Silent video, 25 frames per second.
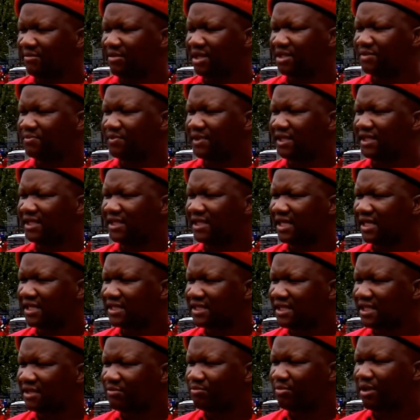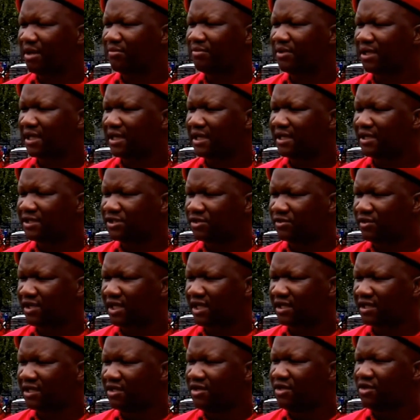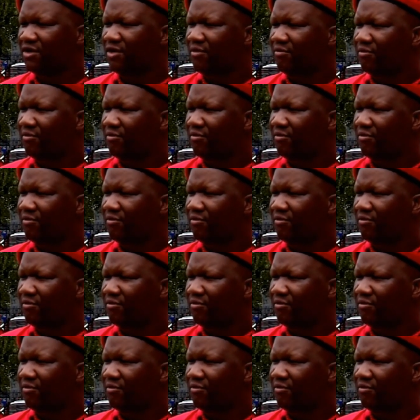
They must be inducted publicly so that